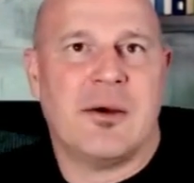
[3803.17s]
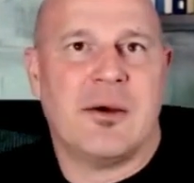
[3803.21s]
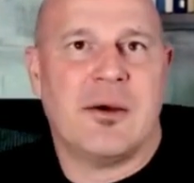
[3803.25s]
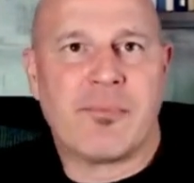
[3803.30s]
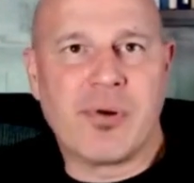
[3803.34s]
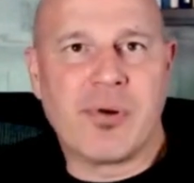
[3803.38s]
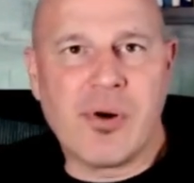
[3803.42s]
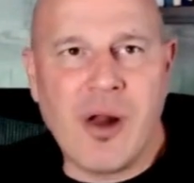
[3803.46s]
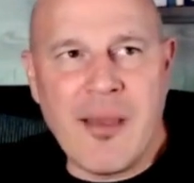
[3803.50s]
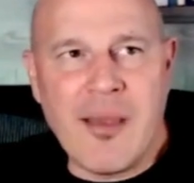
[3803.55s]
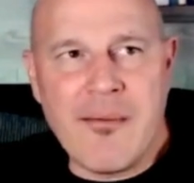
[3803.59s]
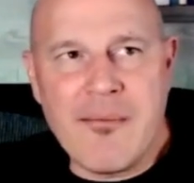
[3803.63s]

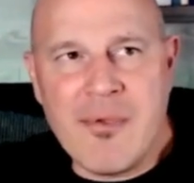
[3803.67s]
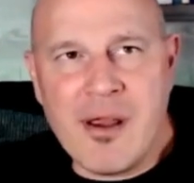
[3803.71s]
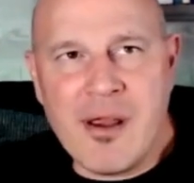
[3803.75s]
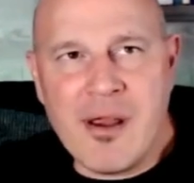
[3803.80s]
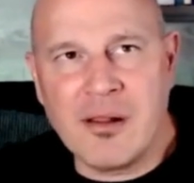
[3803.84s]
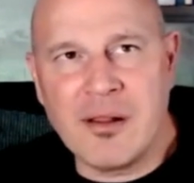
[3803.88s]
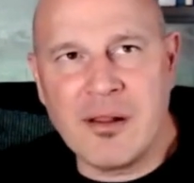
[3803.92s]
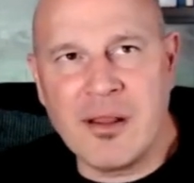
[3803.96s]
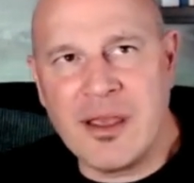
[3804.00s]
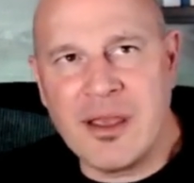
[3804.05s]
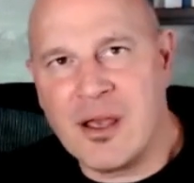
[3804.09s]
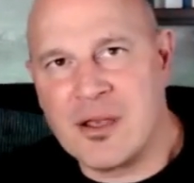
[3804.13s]

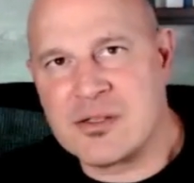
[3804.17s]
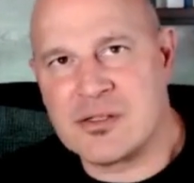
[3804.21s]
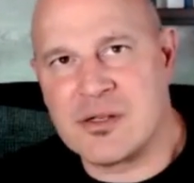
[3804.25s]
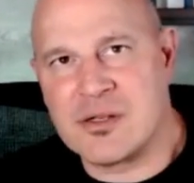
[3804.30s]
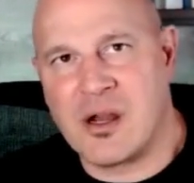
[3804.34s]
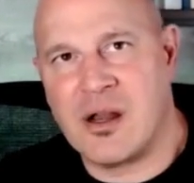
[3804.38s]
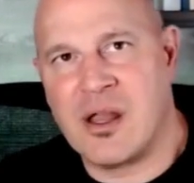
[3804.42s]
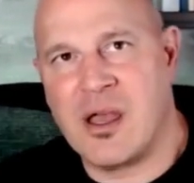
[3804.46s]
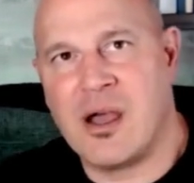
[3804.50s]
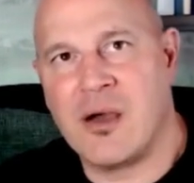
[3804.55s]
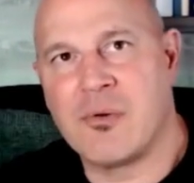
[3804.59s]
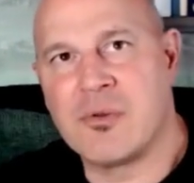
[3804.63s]
Primarily, I'll
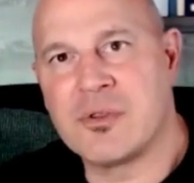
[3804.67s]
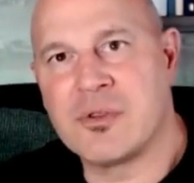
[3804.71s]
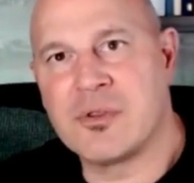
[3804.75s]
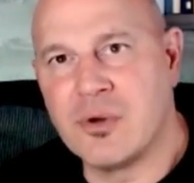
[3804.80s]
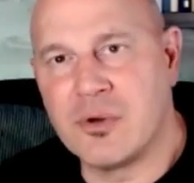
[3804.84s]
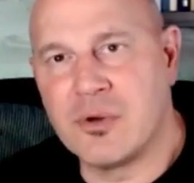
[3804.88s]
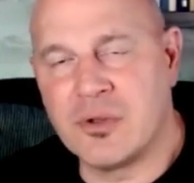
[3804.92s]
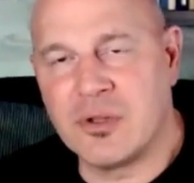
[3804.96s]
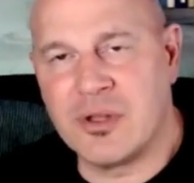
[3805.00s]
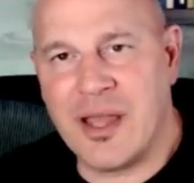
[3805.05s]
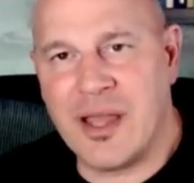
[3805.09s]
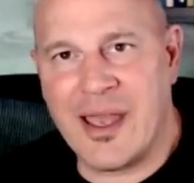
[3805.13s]
start out with
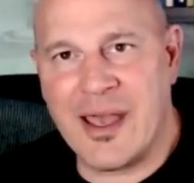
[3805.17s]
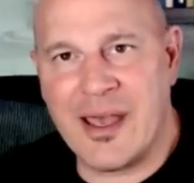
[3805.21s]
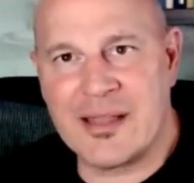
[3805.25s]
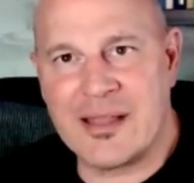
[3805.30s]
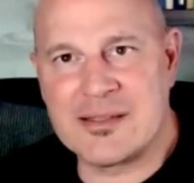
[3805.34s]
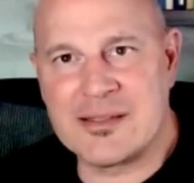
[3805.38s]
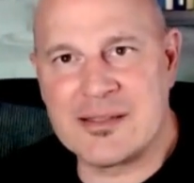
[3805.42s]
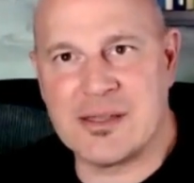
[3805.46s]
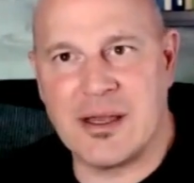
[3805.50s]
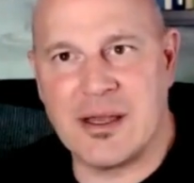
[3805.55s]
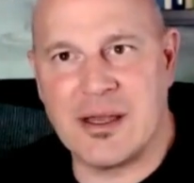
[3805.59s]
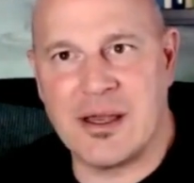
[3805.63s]
Google
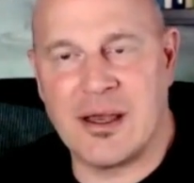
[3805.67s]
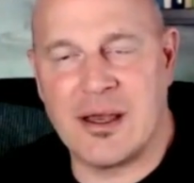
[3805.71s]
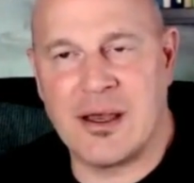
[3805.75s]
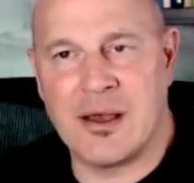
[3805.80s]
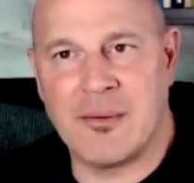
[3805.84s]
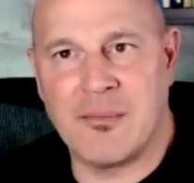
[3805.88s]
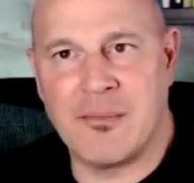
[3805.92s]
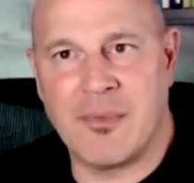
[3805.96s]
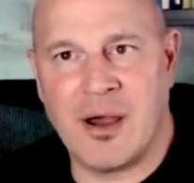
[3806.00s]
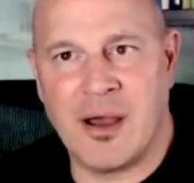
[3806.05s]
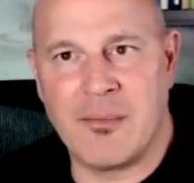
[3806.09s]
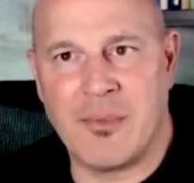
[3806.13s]
Ads.
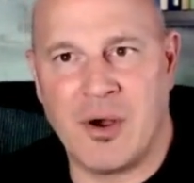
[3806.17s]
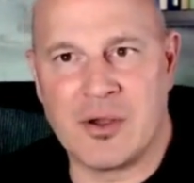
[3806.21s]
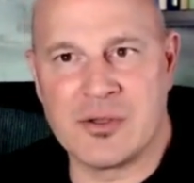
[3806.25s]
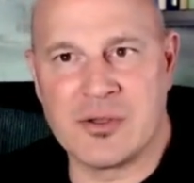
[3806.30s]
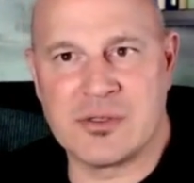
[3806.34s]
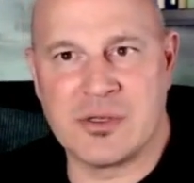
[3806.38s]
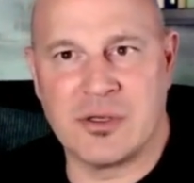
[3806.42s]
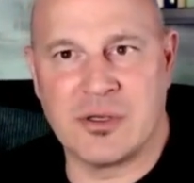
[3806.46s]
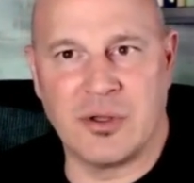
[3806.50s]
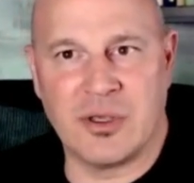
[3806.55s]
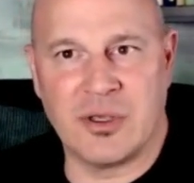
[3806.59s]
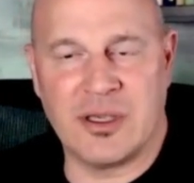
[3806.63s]
I'm
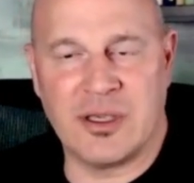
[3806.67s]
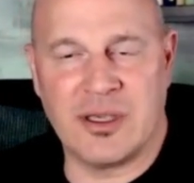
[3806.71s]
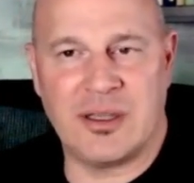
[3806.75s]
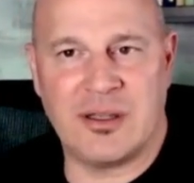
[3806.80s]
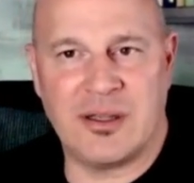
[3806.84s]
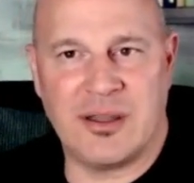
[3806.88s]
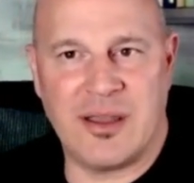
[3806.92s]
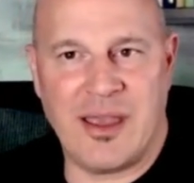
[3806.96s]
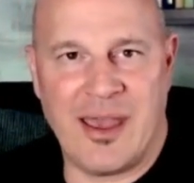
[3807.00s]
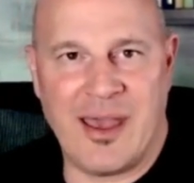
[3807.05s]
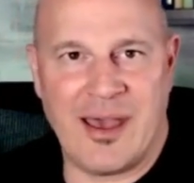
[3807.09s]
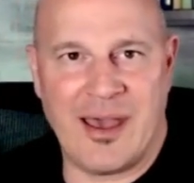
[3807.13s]
also
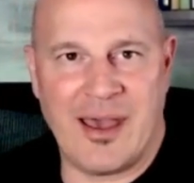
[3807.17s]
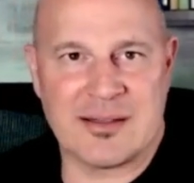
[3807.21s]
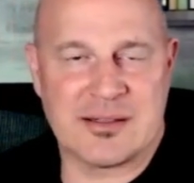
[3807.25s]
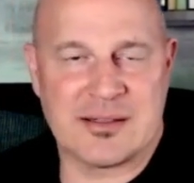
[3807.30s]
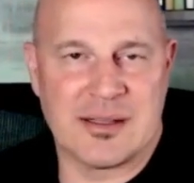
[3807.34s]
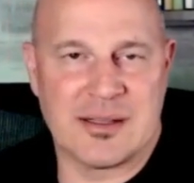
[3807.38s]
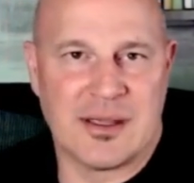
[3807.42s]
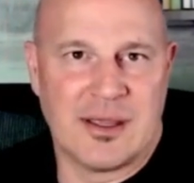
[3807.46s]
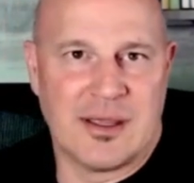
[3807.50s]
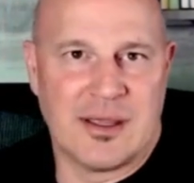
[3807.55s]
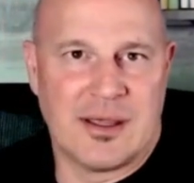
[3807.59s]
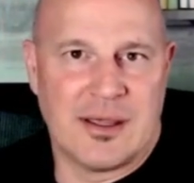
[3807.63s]
looking at
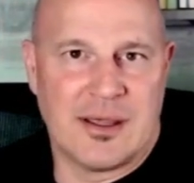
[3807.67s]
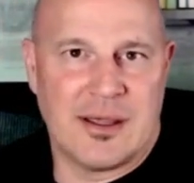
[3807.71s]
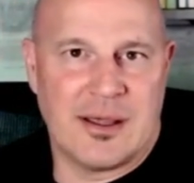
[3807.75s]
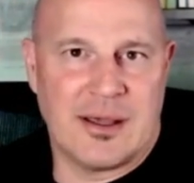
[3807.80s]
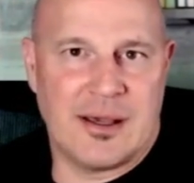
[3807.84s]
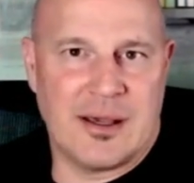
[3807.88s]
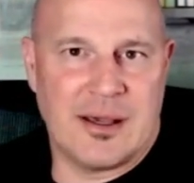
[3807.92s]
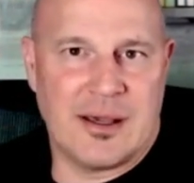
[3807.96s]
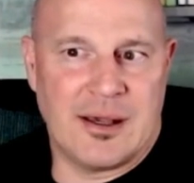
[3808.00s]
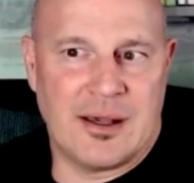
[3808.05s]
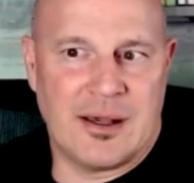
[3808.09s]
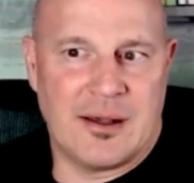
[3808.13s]

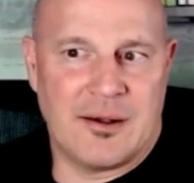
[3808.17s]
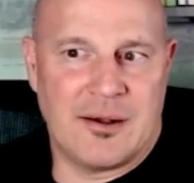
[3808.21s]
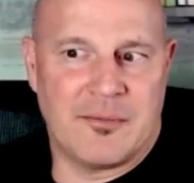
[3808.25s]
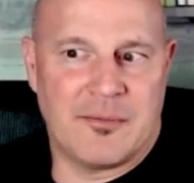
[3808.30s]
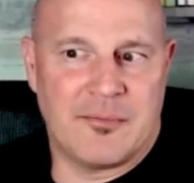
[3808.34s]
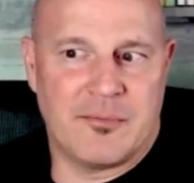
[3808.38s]
like